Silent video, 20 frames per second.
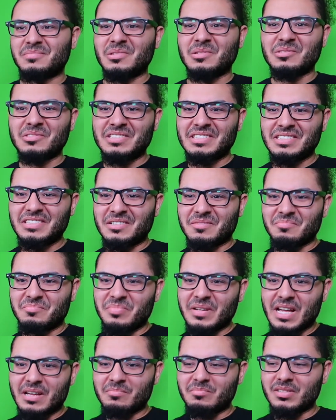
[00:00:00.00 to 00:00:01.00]
Bro, she a
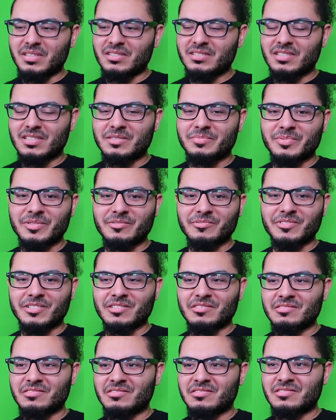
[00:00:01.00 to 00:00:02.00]
bad bitch. Let's be
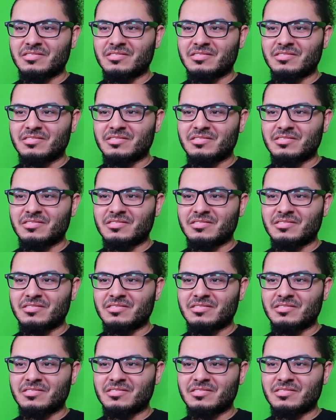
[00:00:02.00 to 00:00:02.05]
real.